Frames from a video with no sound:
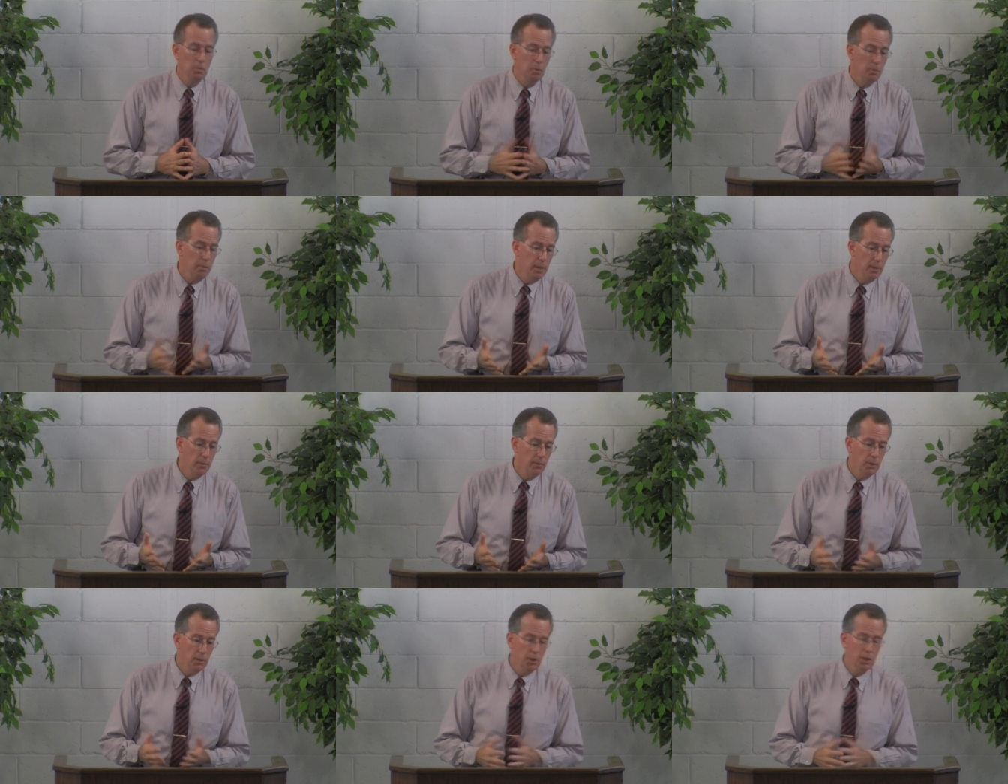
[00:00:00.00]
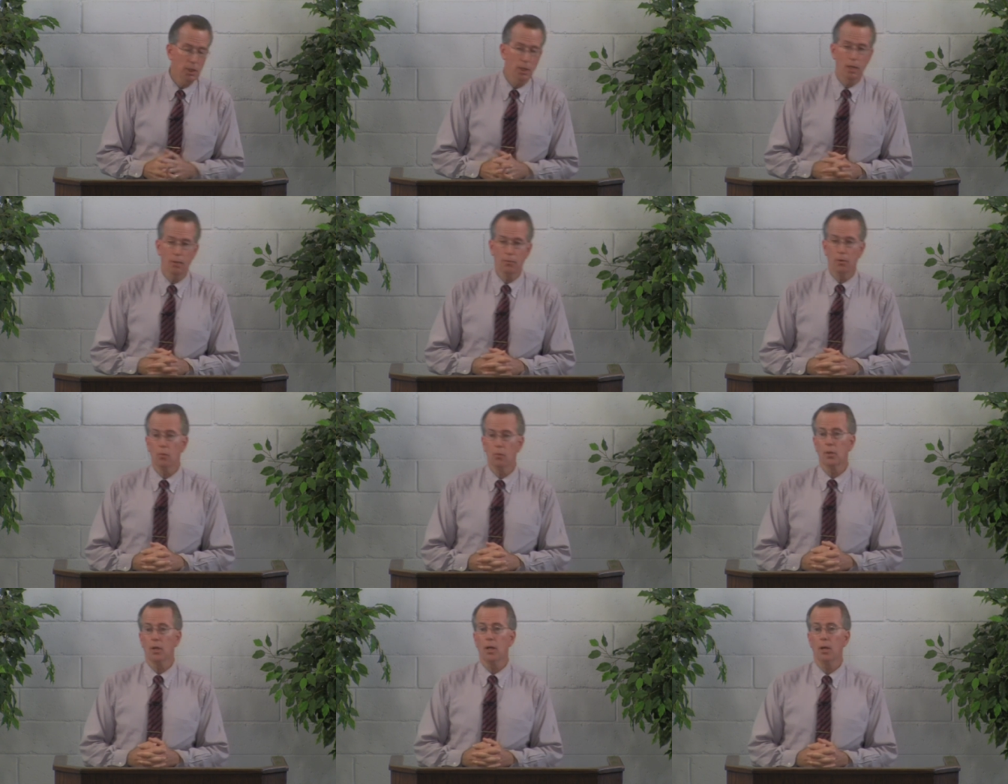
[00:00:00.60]
but be of good cheer, I've
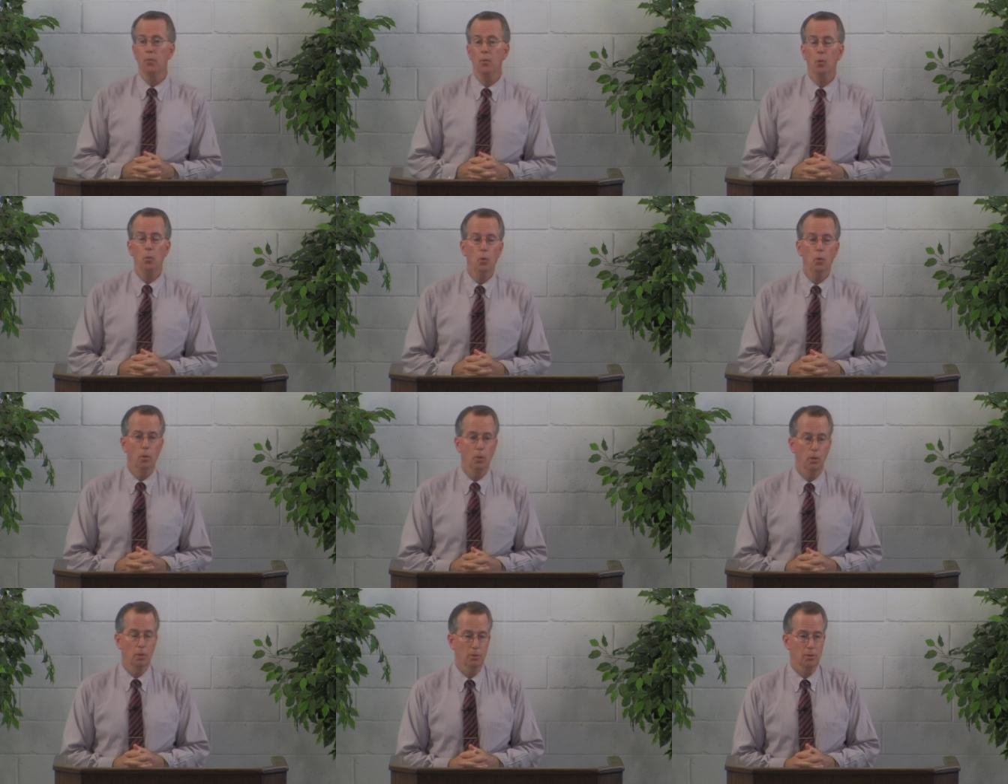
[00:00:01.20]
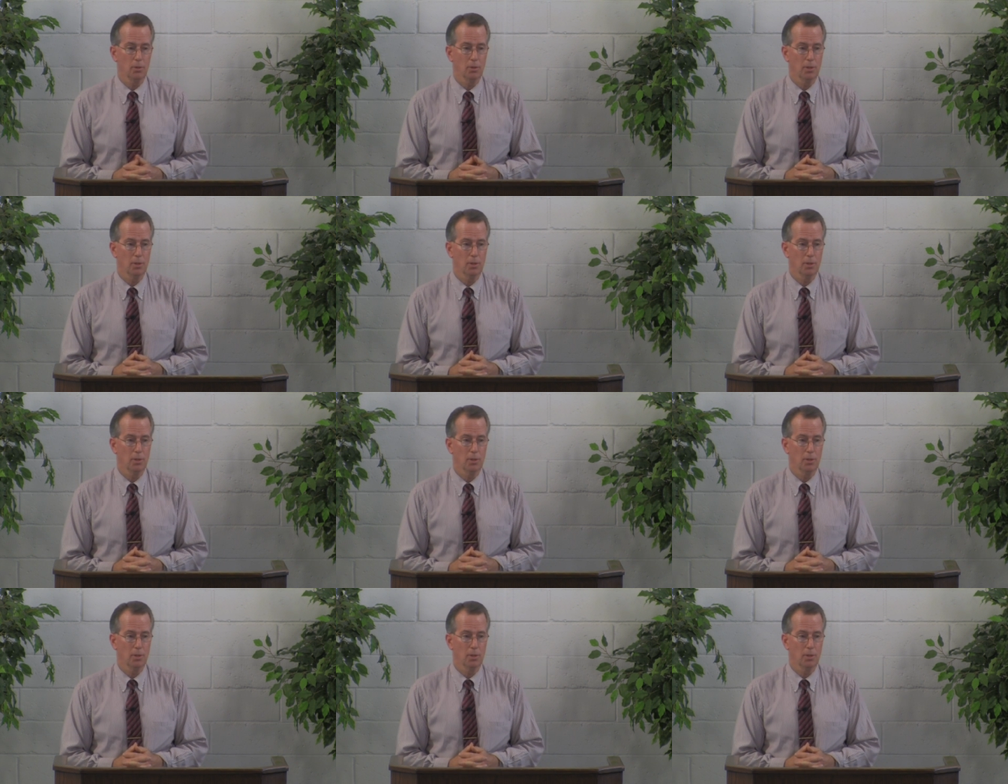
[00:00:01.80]
overcome the world.